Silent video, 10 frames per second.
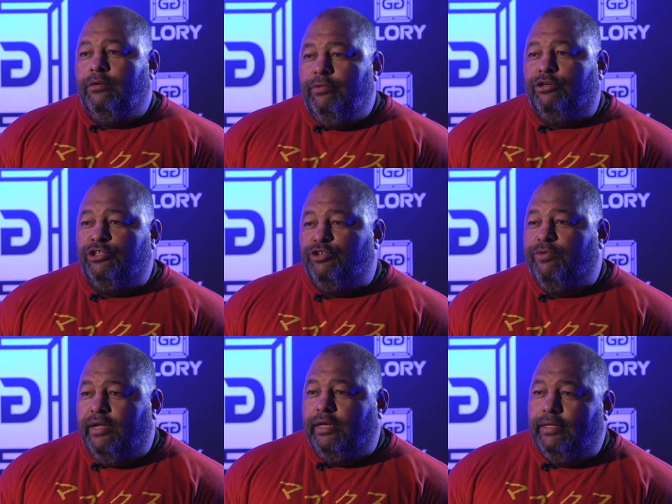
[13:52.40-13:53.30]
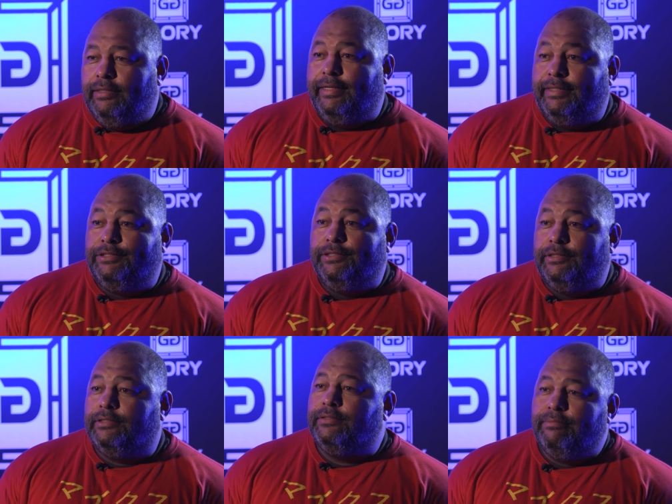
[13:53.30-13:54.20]
because you're wearing a red
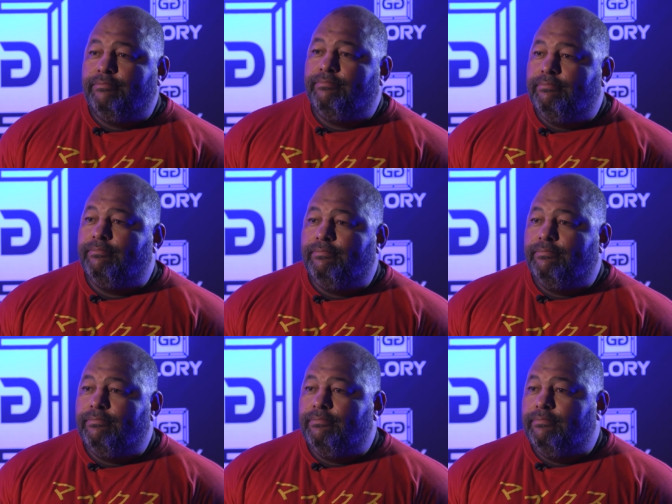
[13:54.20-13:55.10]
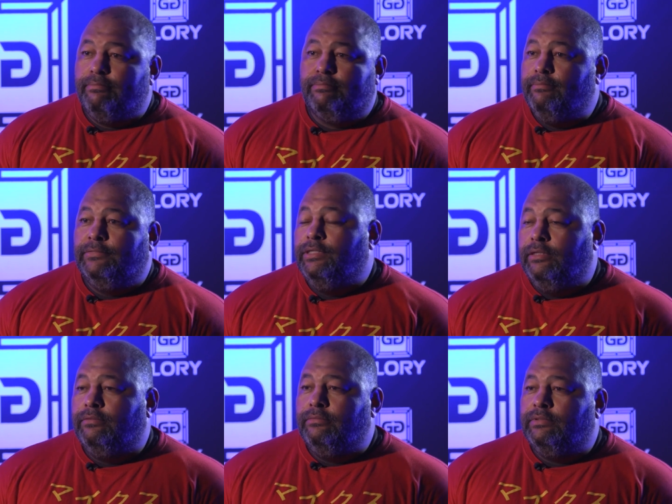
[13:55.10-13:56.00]
shirt. You
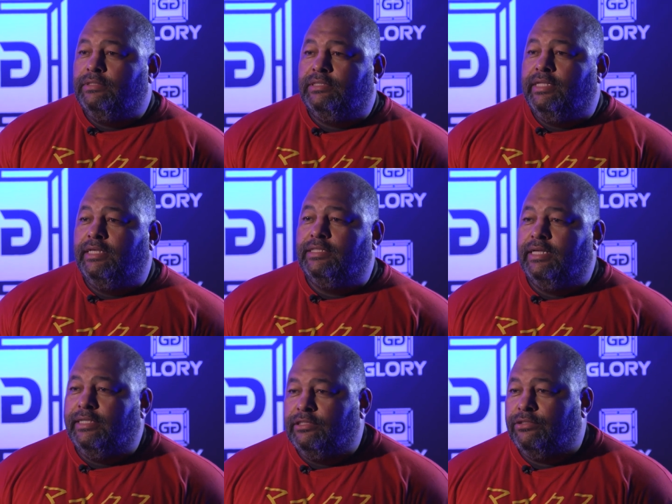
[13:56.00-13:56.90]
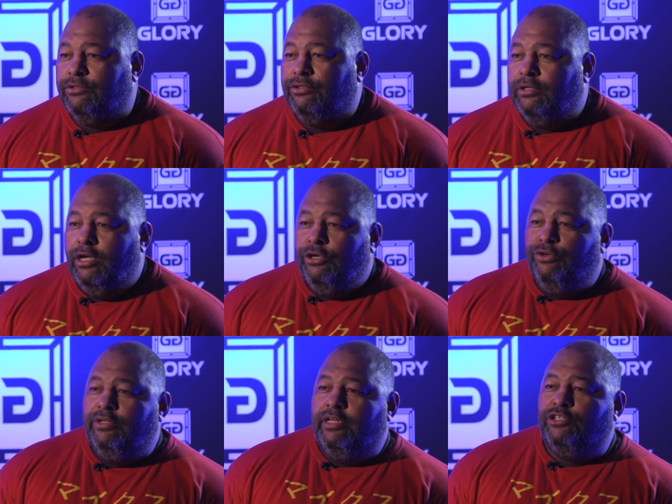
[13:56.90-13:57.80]
know, things like this. Or you,
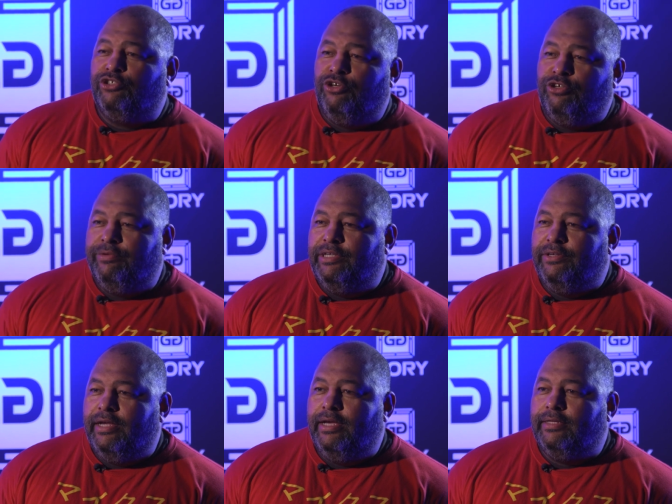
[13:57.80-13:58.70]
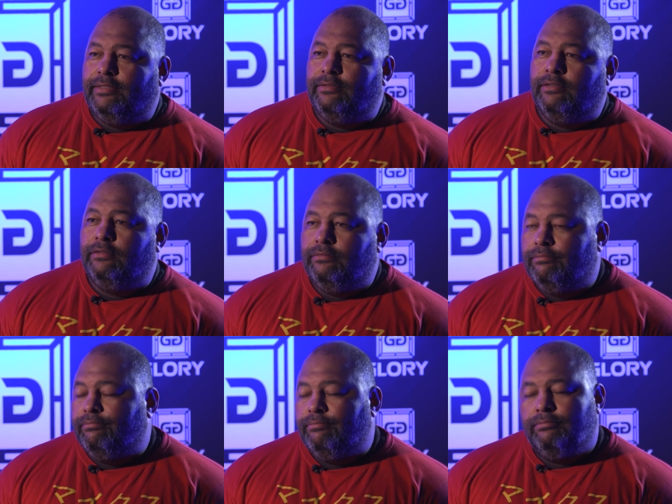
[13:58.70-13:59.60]
you didn't score with your head, you know.
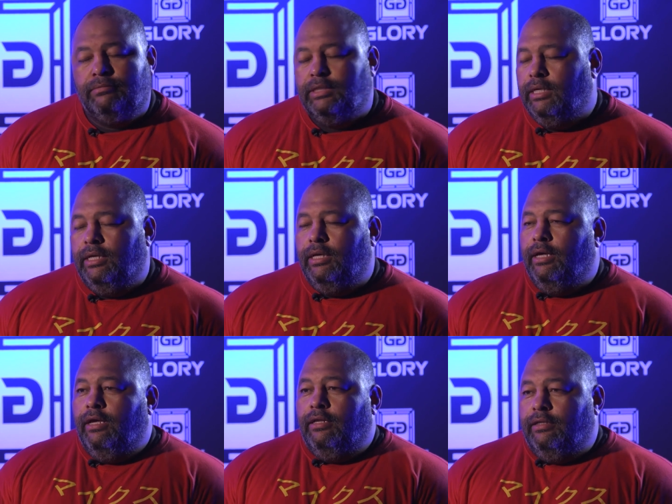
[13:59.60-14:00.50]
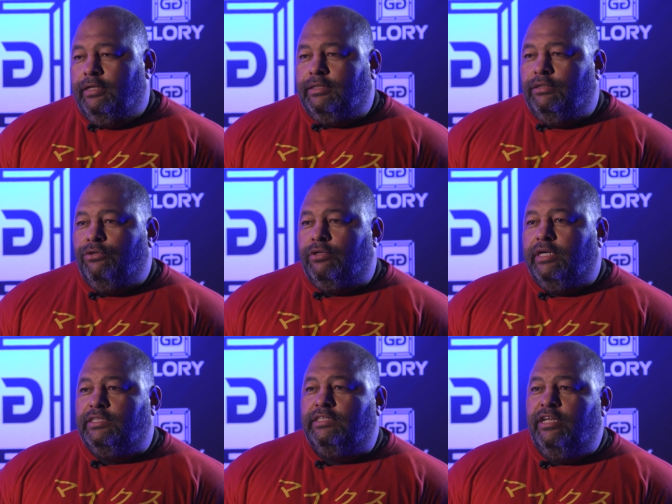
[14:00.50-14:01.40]
Like, look,
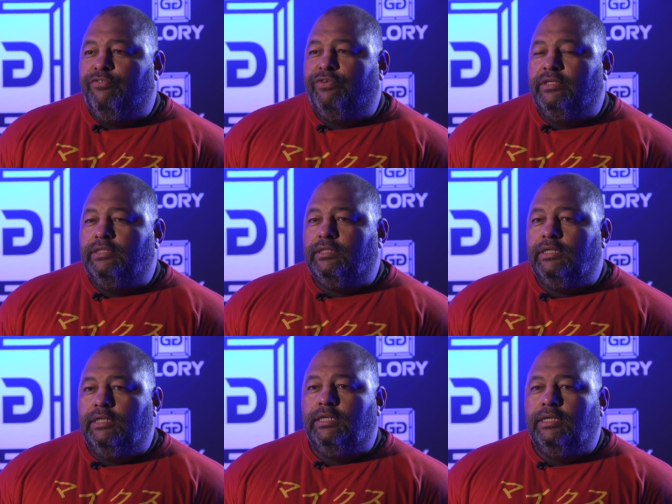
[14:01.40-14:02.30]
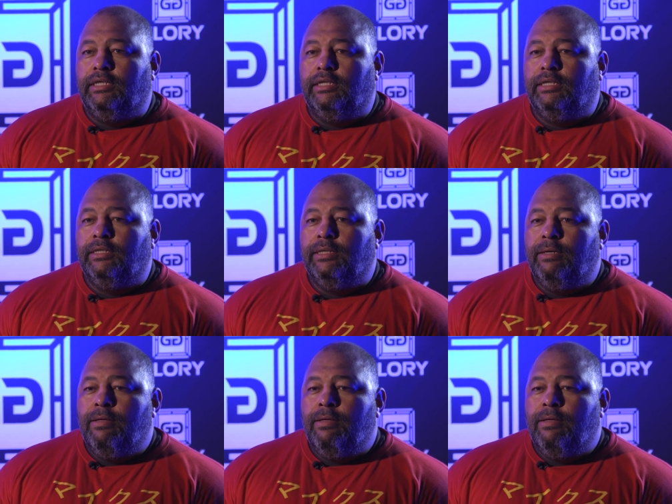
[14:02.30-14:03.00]
it's different. Uh,